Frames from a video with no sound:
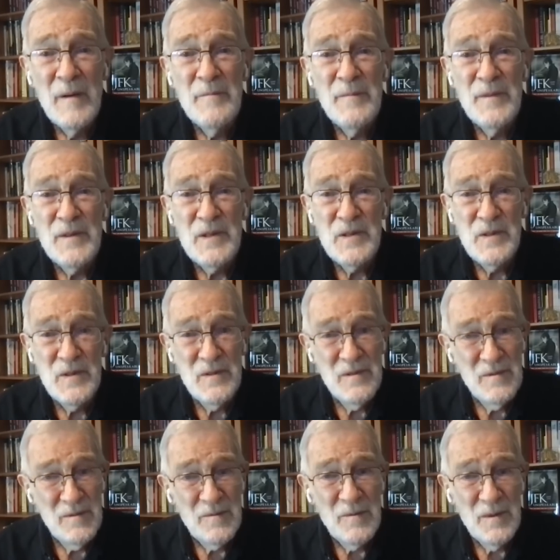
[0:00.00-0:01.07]

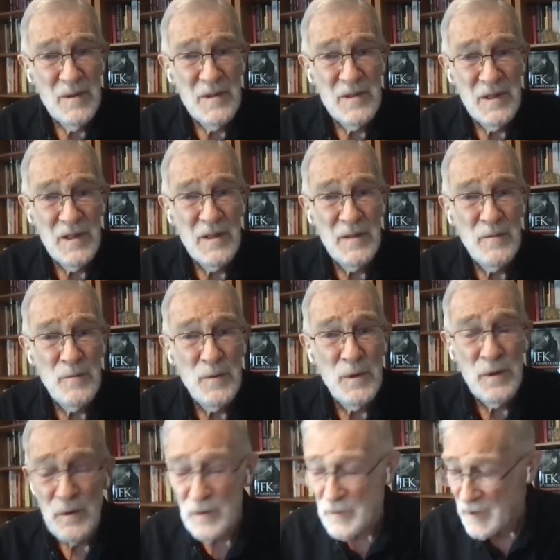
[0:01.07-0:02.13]
Memphis was in
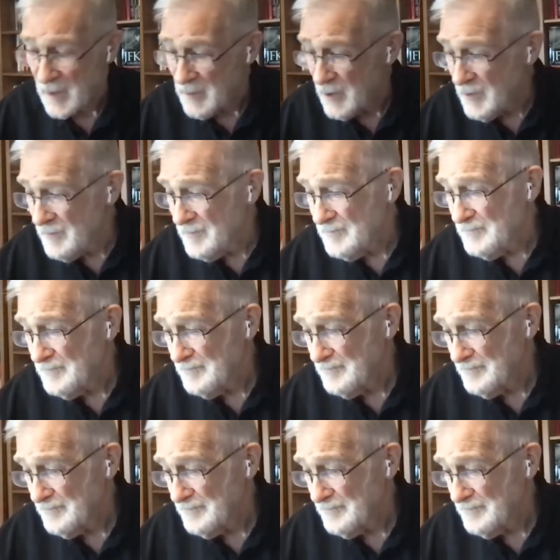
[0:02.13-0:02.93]
real trouble.